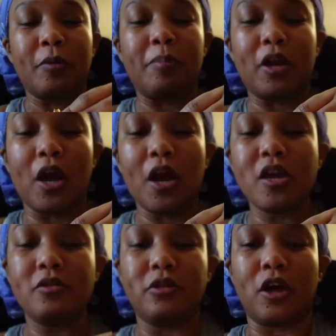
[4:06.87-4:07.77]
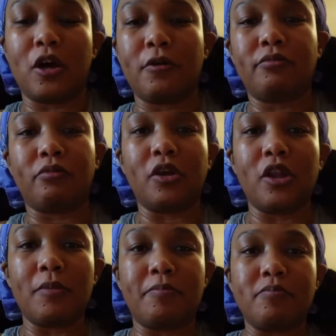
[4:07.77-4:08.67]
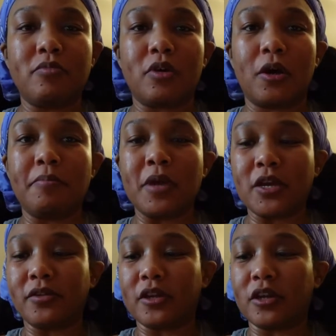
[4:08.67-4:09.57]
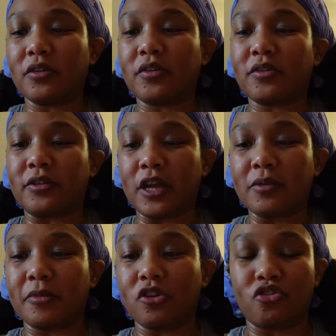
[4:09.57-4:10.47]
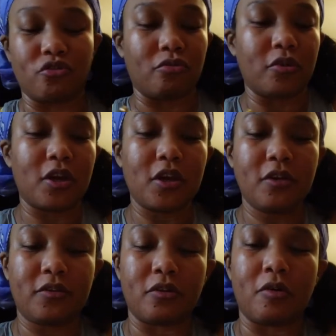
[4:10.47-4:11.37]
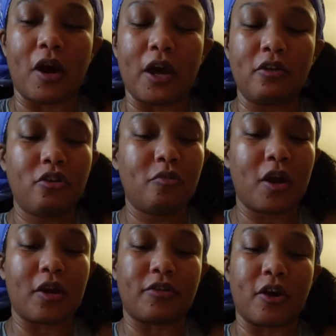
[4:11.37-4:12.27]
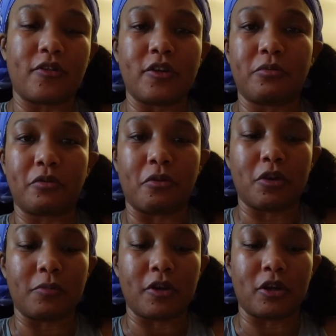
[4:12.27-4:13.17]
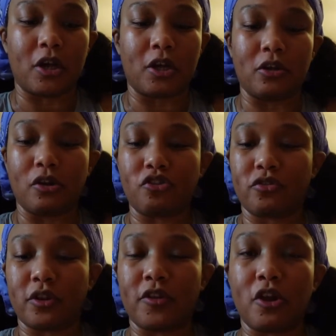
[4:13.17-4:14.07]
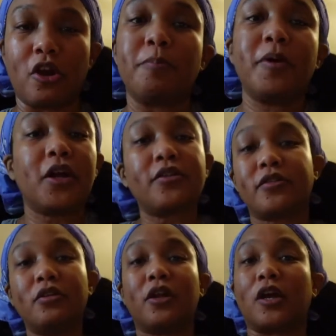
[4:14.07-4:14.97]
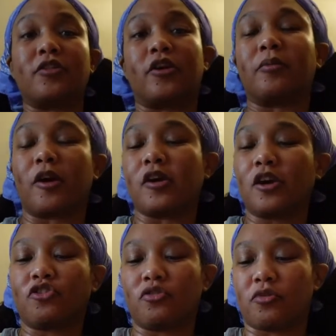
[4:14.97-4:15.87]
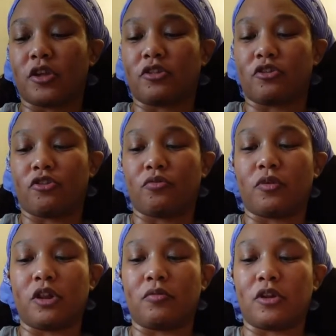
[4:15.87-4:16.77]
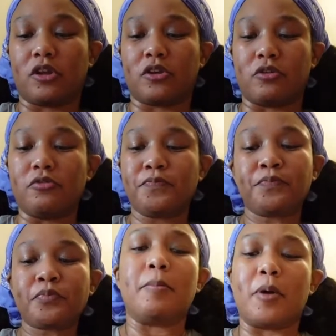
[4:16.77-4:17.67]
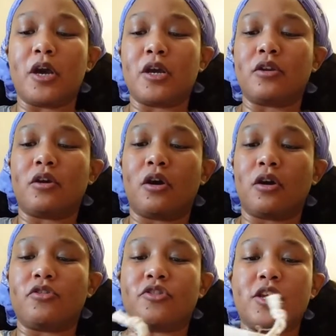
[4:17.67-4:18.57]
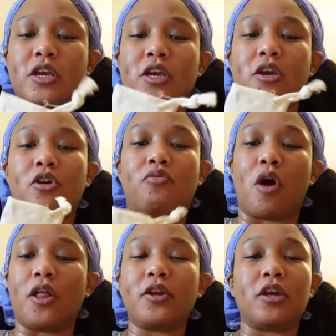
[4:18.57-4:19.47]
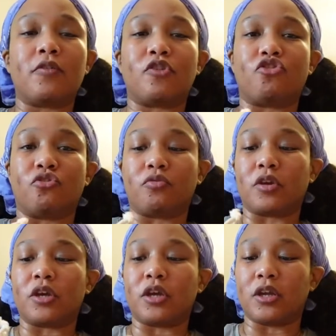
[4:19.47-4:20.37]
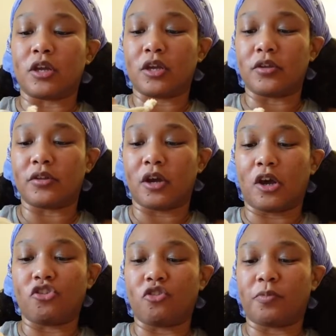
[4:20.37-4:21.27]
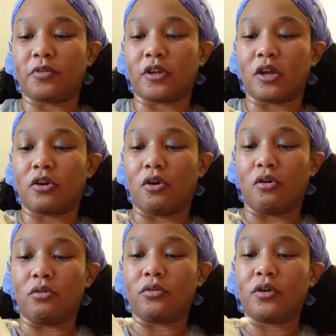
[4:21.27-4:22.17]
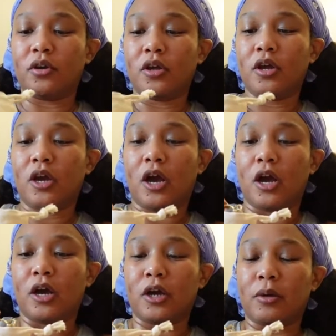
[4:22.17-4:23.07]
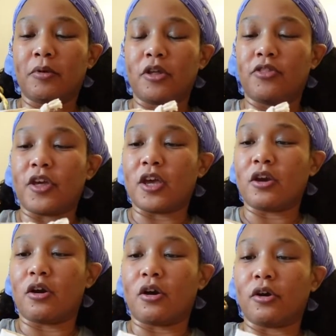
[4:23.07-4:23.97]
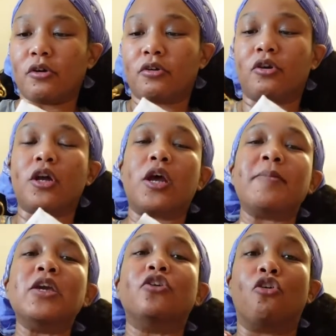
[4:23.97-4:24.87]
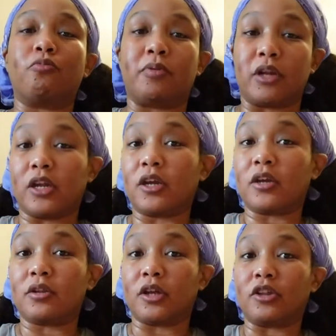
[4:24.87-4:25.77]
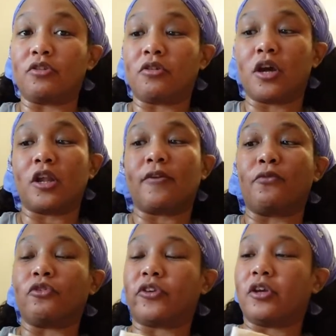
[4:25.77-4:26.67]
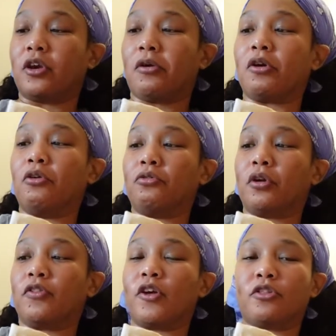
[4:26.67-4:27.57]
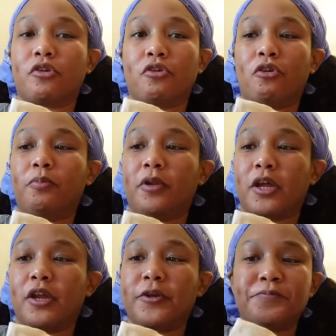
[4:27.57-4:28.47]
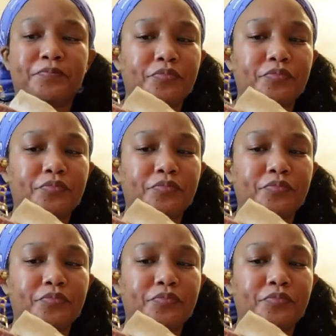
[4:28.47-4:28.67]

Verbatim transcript: But I love really amazing statement jewelry. So I don't know why I thought these were going to be a lot larger than they are, but I still like them. I actually think that they're really, really cute. But the quality of the jewelry, it is 100% gold. Um, they are, and I mean gold plated. Like they're not like 14 karat gold or anything. They're gold plated.